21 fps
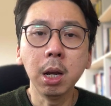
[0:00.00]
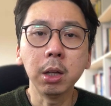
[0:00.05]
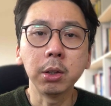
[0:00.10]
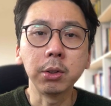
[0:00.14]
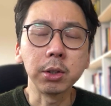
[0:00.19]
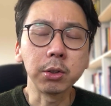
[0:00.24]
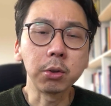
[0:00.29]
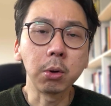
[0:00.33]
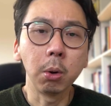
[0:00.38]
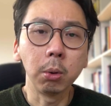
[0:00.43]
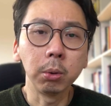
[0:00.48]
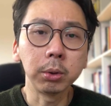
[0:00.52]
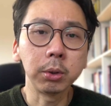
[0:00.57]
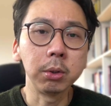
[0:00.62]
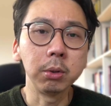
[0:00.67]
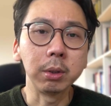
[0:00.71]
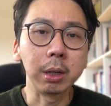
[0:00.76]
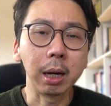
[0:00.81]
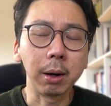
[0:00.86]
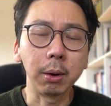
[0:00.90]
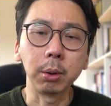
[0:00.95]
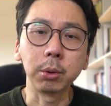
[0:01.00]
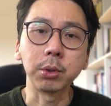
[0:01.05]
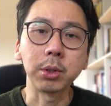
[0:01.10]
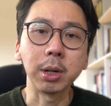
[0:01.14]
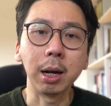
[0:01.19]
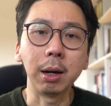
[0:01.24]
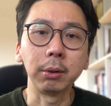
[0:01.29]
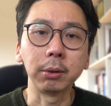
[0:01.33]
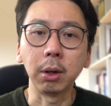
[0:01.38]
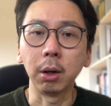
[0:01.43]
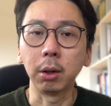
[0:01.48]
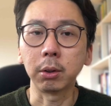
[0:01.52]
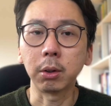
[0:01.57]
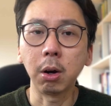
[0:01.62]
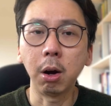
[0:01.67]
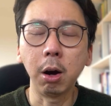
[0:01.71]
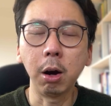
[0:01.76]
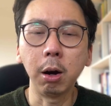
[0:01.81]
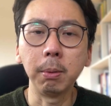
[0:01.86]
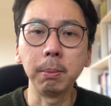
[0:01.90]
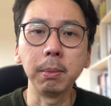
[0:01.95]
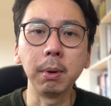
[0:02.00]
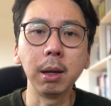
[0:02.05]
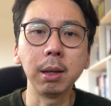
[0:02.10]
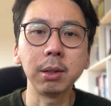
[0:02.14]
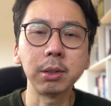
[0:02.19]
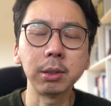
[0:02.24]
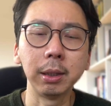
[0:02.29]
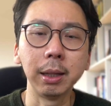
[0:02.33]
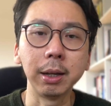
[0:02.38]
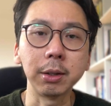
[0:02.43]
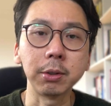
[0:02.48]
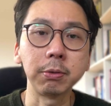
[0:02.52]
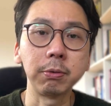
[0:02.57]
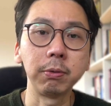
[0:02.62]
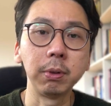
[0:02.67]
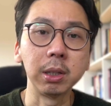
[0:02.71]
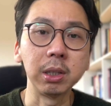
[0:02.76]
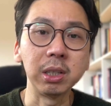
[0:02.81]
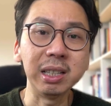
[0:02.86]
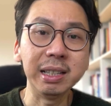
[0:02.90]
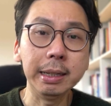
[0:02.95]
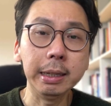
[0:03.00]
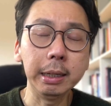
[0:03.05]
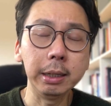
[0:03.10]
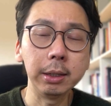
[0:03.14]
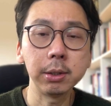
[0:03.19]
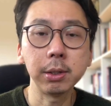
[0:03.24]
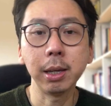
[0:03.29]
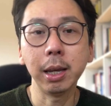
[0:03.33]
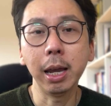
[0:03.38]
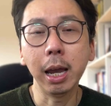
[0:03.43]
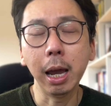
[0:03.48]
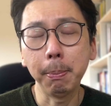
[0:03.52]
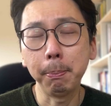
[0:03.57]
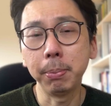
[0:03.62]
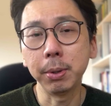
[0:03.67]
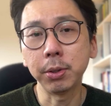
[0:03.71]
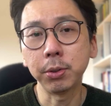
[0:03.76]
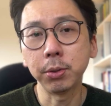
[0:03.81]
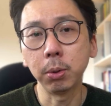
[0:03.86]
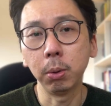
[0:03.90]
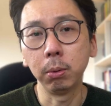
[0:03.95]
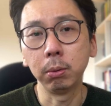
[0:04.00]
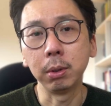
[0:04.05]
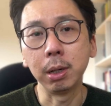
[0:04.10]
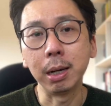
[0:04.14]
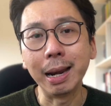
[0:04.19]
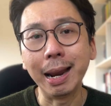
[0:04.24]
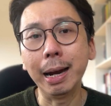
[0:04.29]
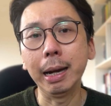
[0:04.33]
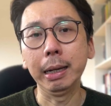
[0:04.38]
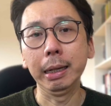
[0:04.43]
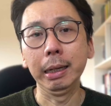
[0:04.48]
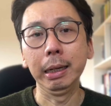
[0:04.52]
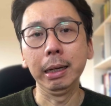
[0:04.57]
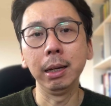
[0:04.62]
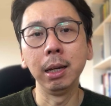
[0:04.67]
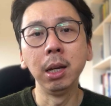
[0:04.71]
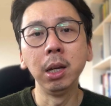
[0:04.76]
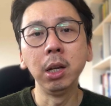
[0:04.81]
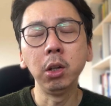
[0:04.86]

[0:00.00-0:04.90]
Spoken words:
just go to darylchow.com/frontiers episode 9